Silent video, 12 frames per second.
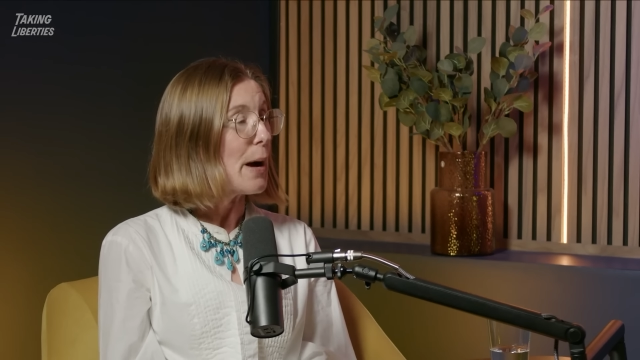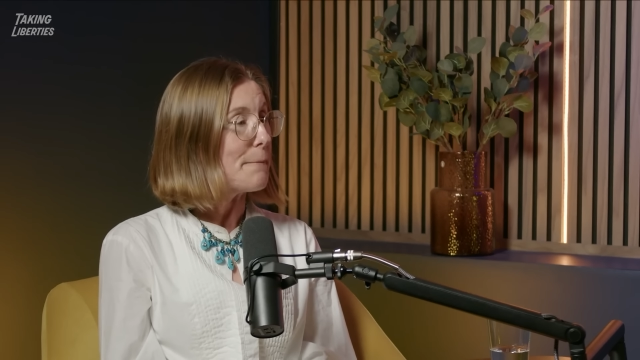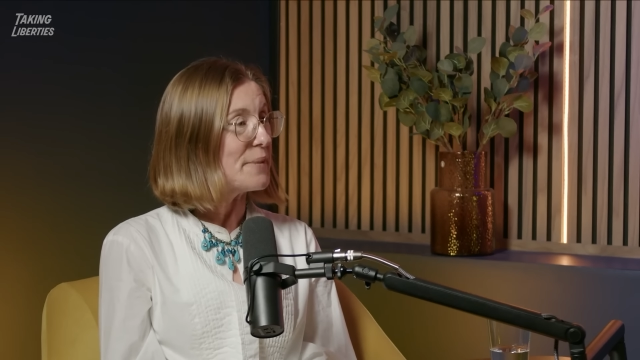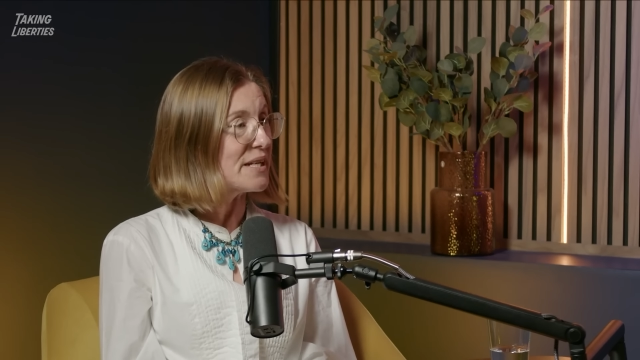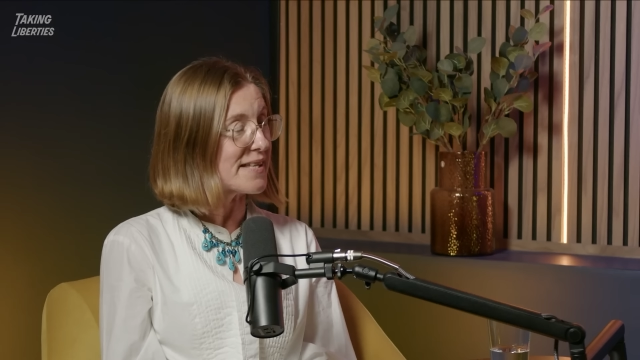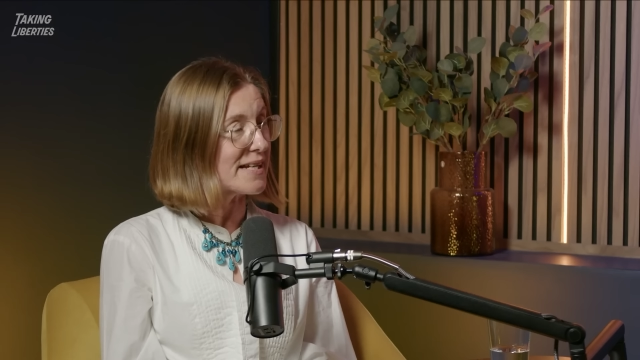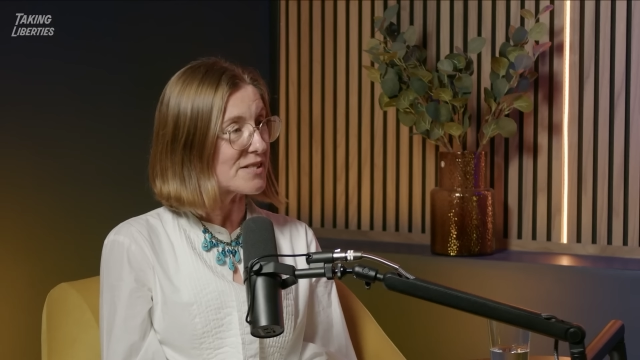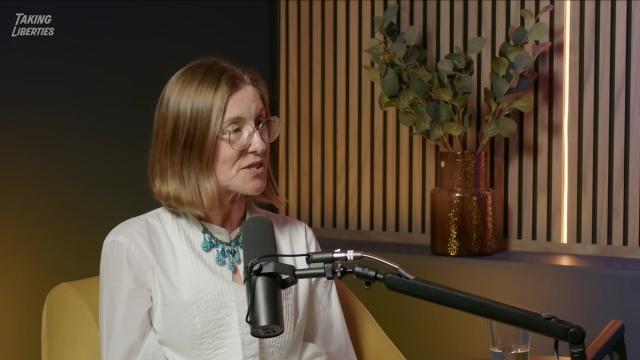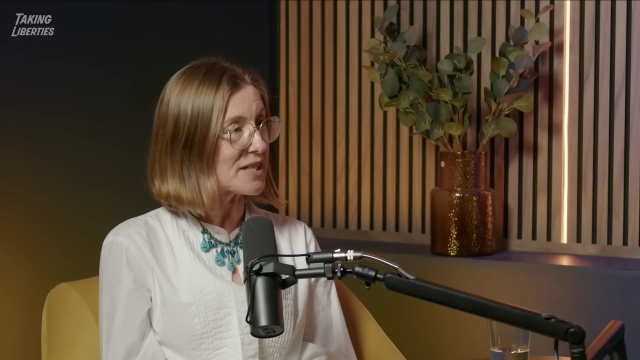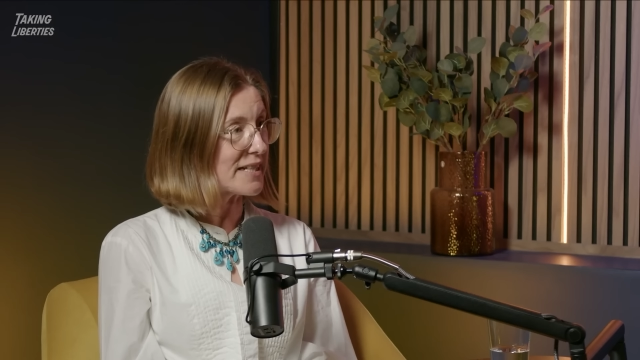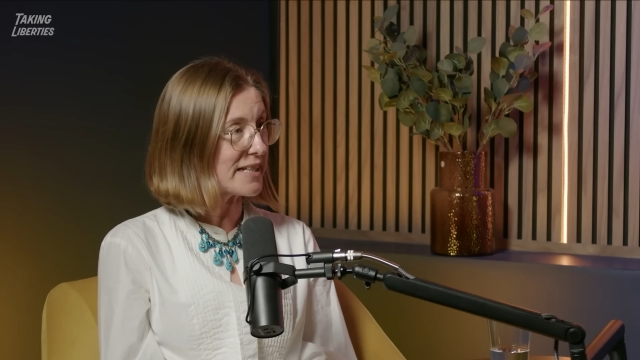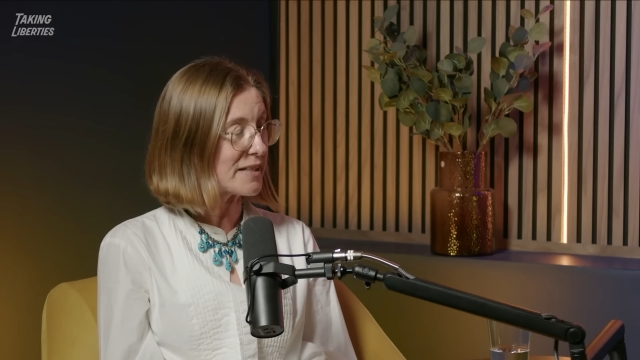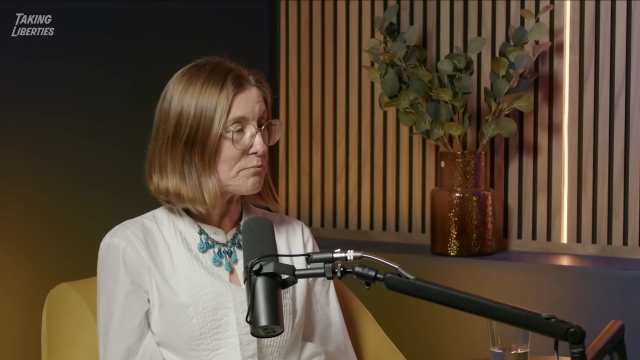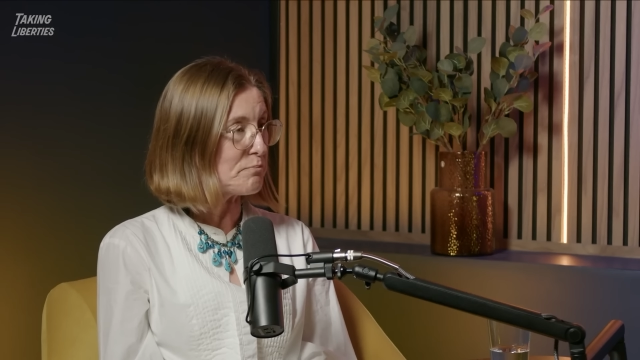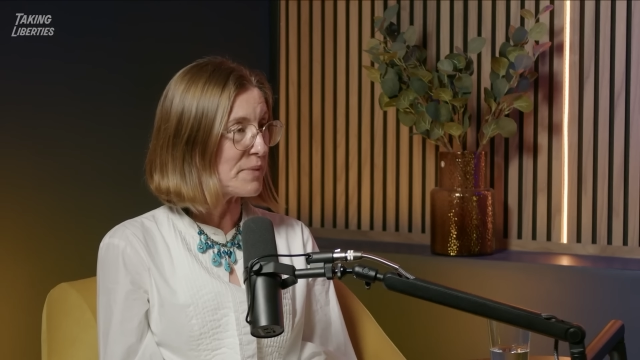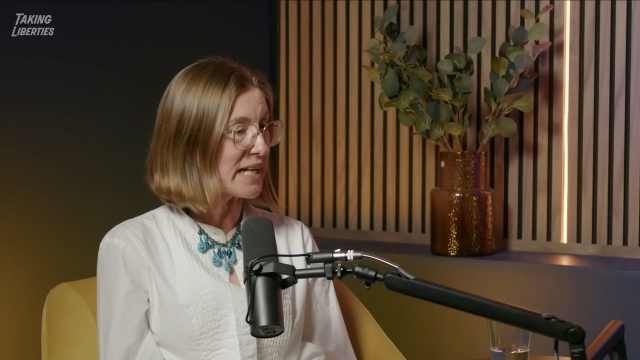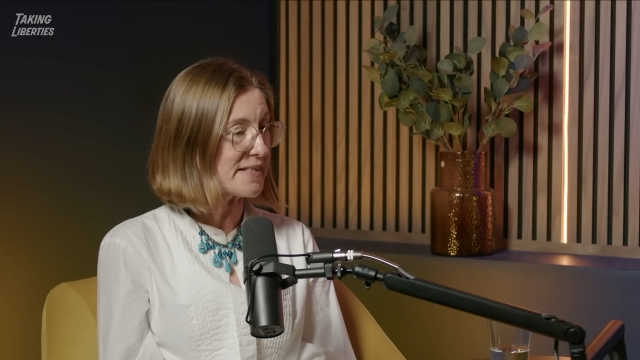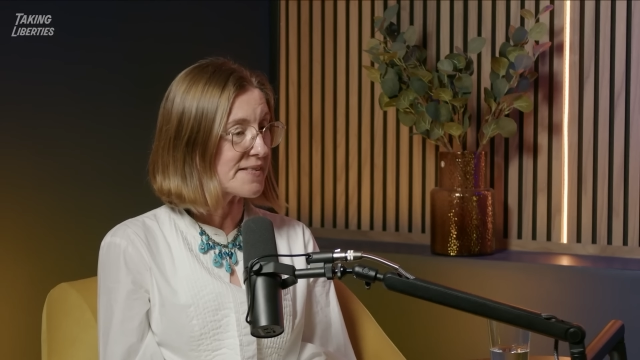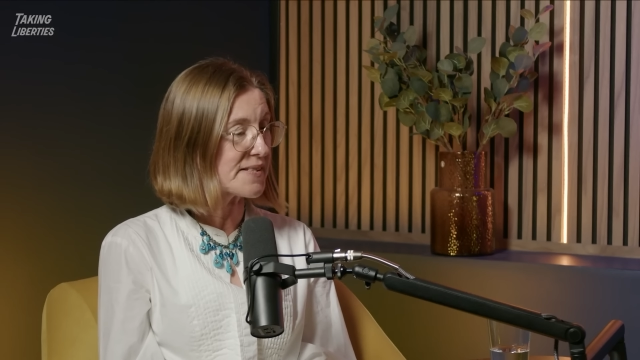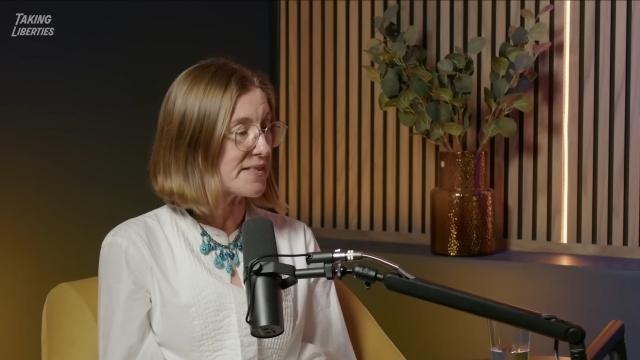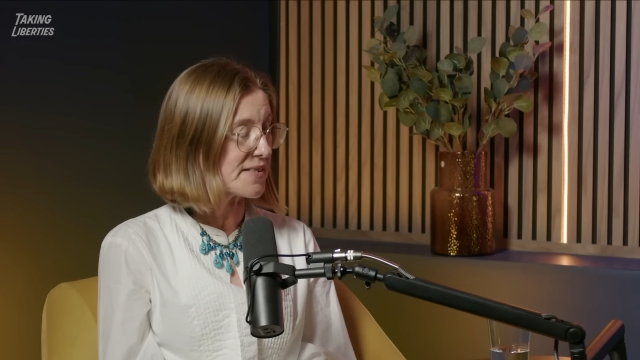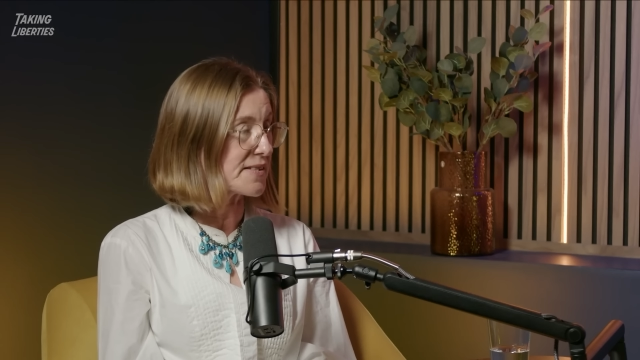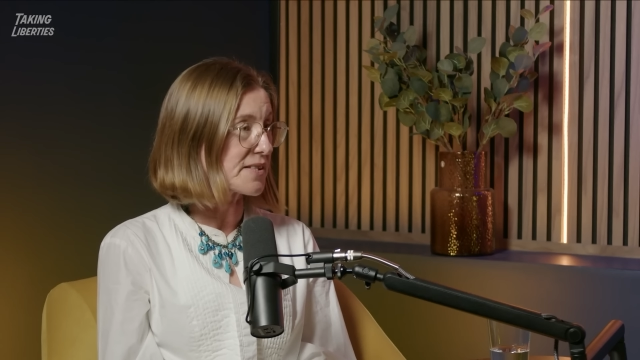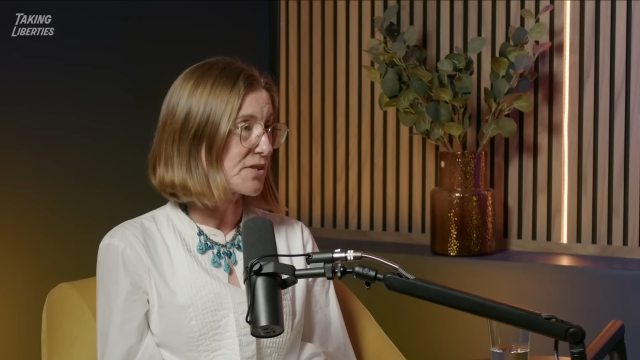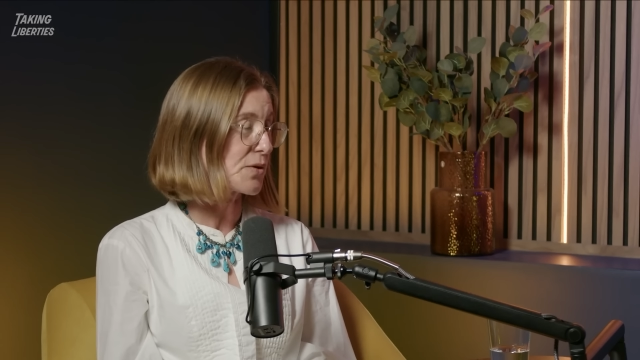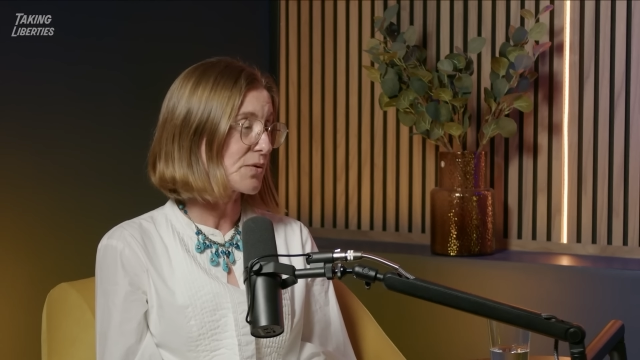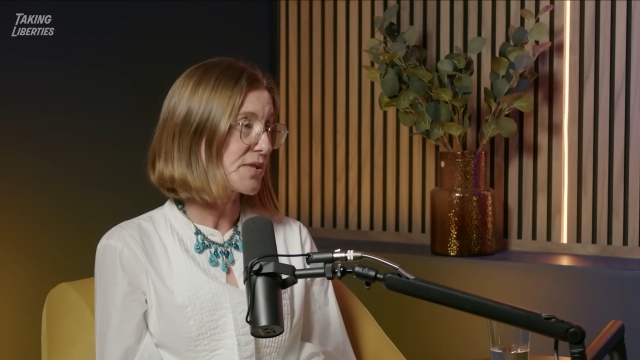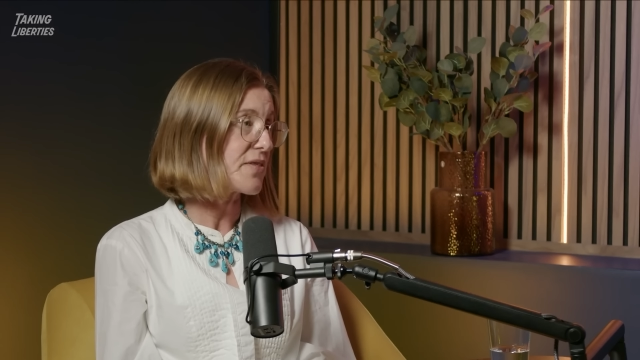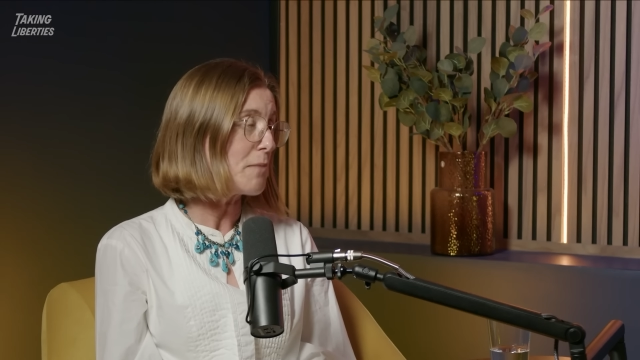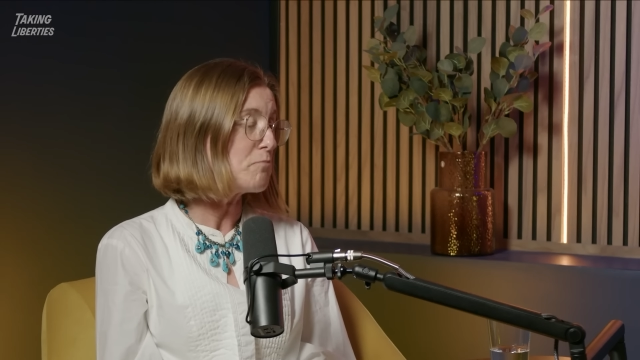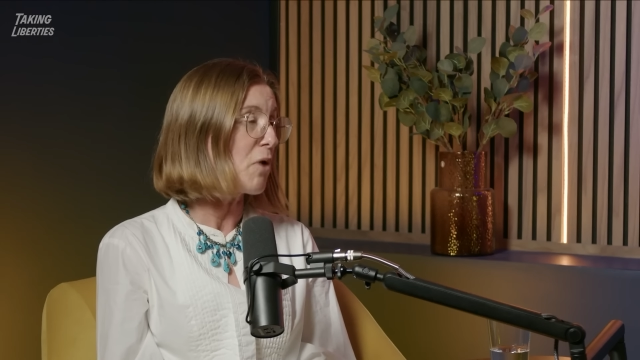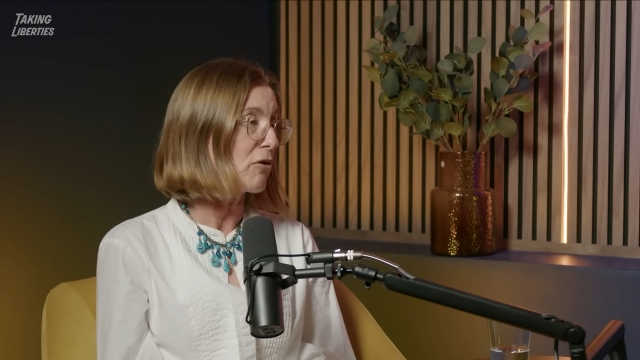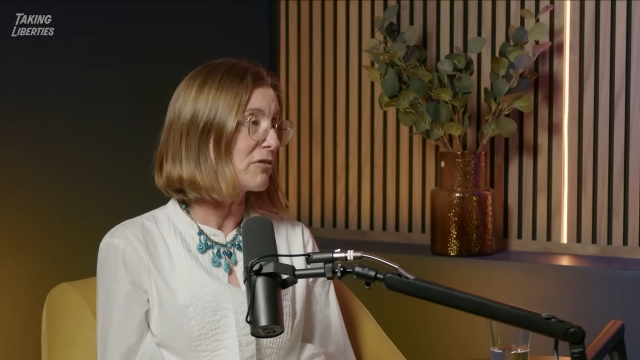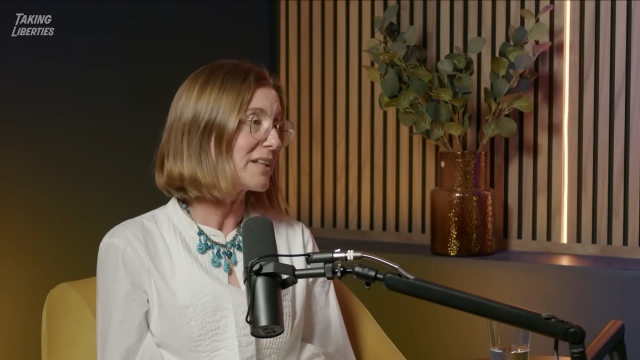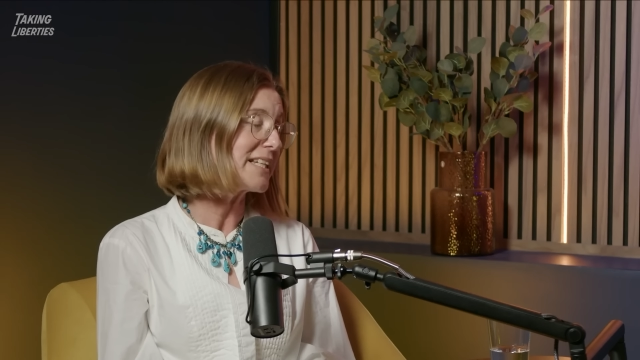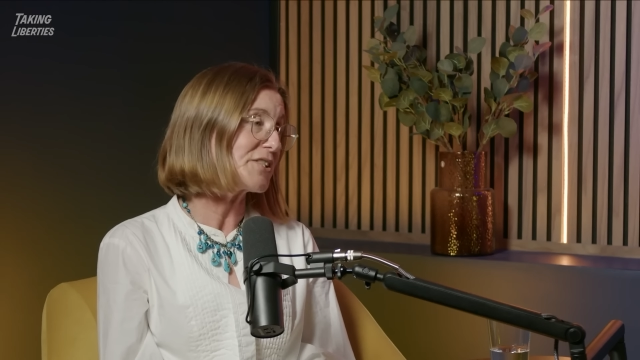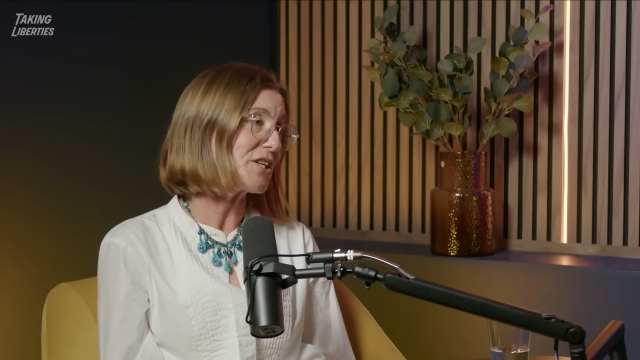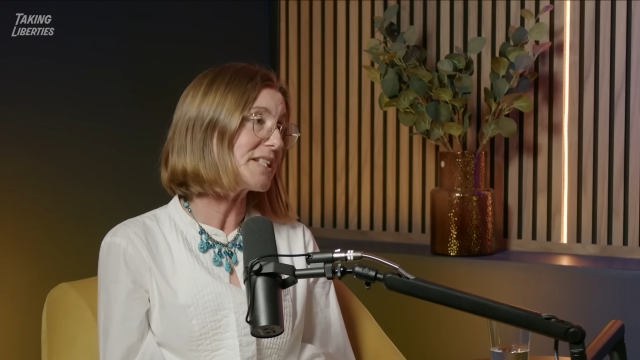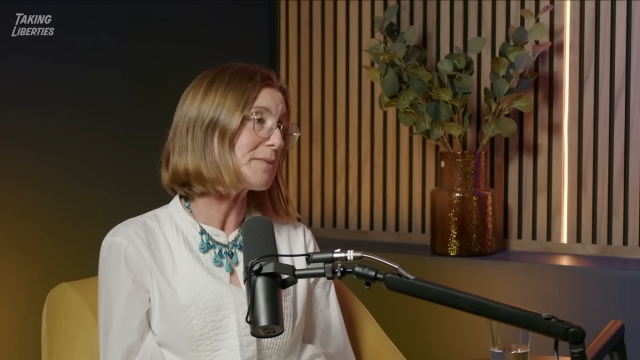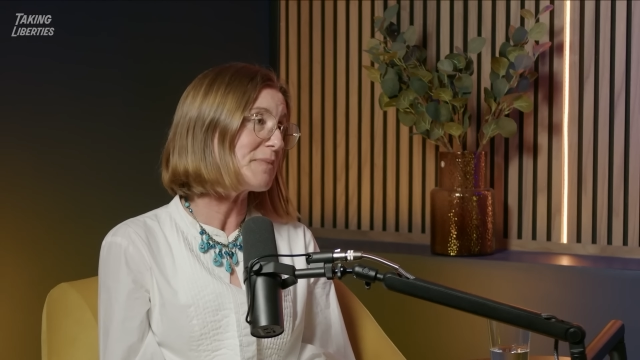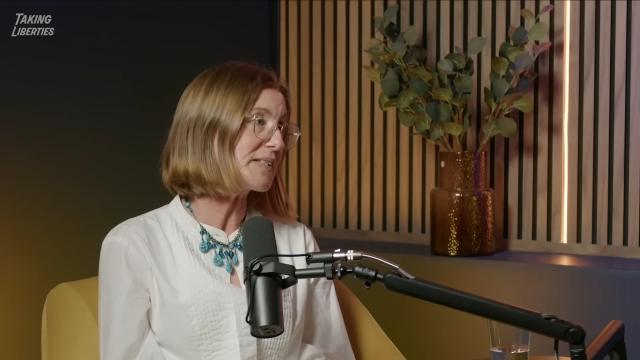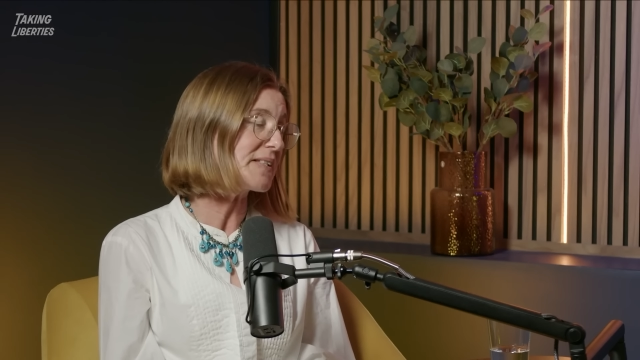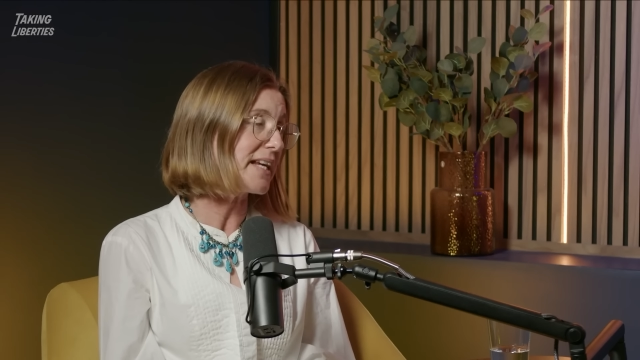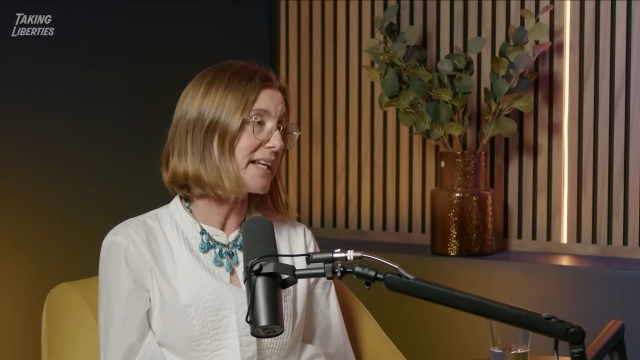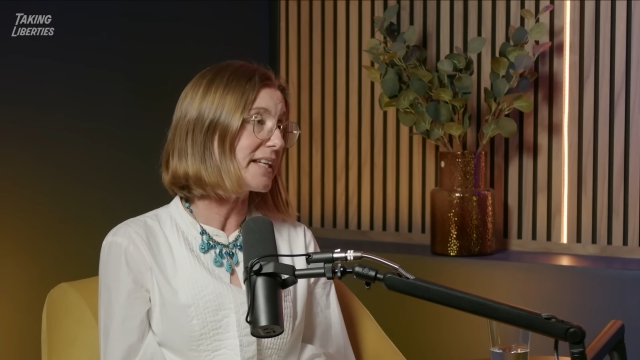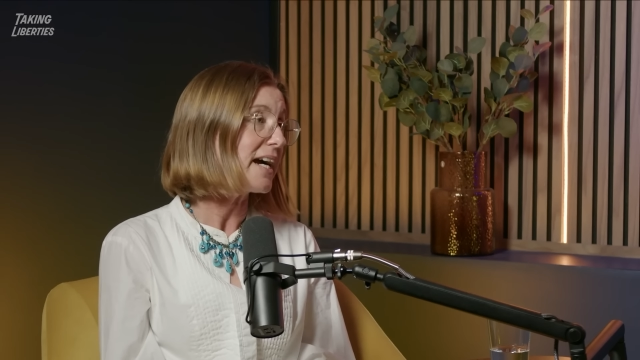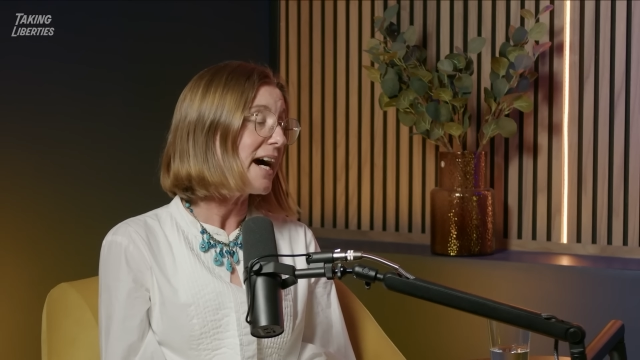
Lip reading: But essentially, because this is the source of their moral legitimacy,